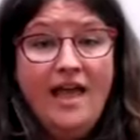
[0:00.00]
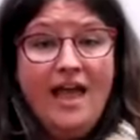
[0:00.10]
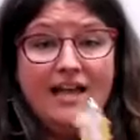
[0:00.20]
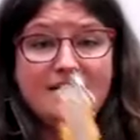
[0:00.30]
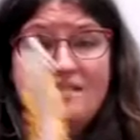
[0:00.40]

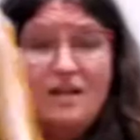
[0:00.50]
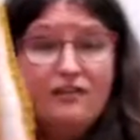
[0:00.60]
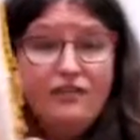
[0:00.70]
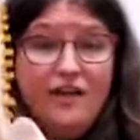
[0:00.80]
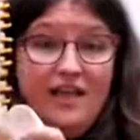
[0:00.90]
at
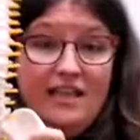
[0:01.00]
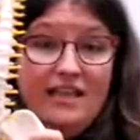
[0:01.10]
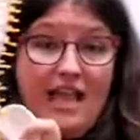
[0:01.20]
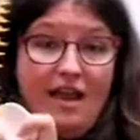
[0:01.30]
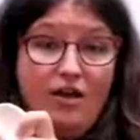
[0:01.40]
stuff in
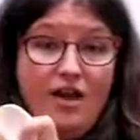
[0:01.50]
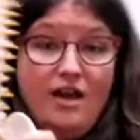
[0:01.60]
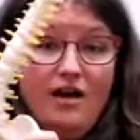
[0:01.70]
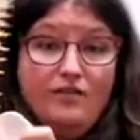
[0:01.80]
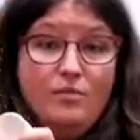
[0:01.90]
the area
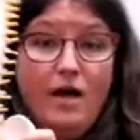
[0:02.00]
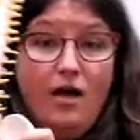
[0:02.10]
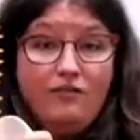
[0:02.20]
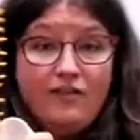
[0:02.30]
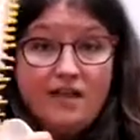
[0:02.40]
of the
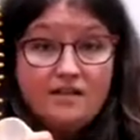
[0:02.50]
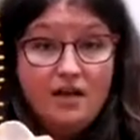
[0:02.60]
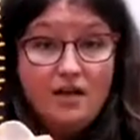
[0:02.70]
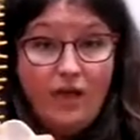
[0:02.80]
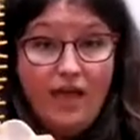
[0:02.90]
pelvis,
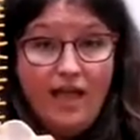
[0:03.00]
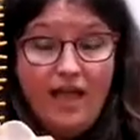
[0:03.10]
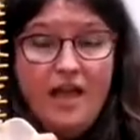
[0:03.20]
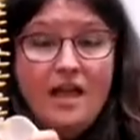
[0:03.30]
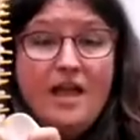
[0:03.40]

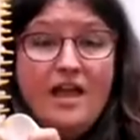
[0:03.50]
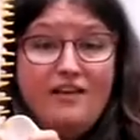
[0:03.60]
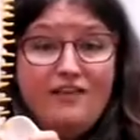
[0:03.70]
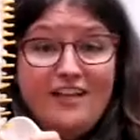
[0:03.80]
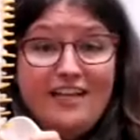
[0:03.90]
okay?
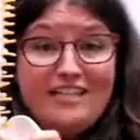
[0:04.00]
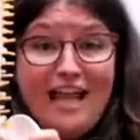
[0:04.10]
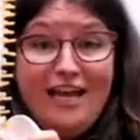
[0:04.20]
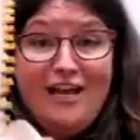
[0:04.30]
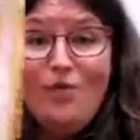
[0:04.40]
If it is
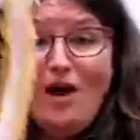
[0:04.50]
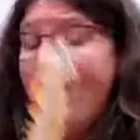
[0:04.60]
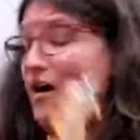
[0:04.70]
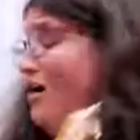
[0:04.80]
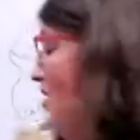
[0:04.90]
anywhere,